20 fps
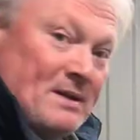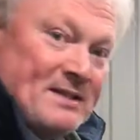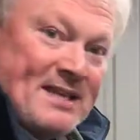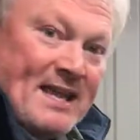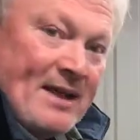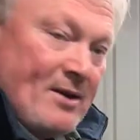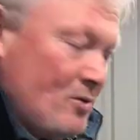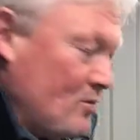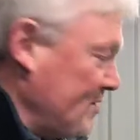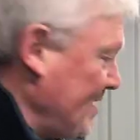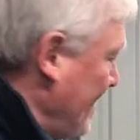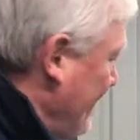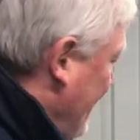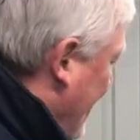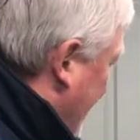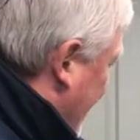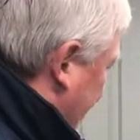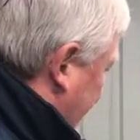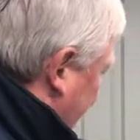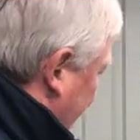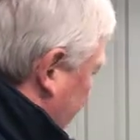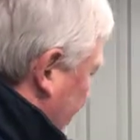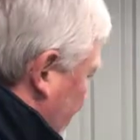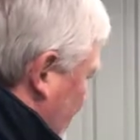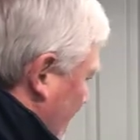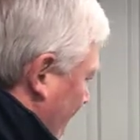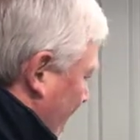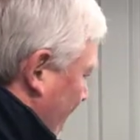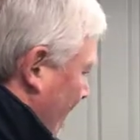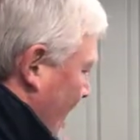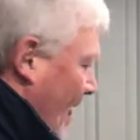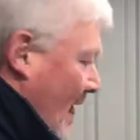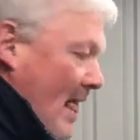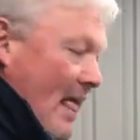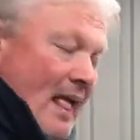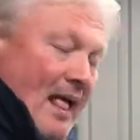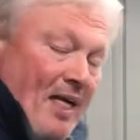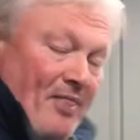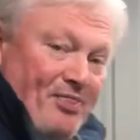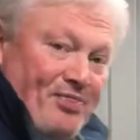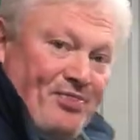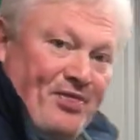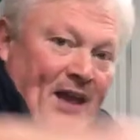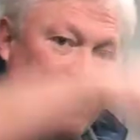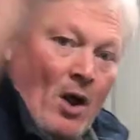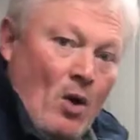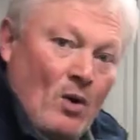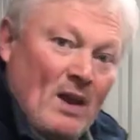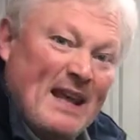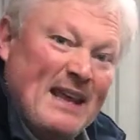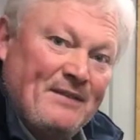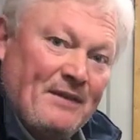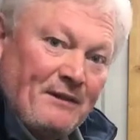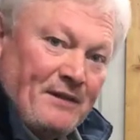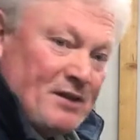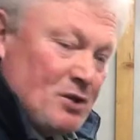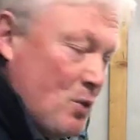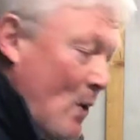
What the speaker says: materials in there, yeah? Then I'll leave it for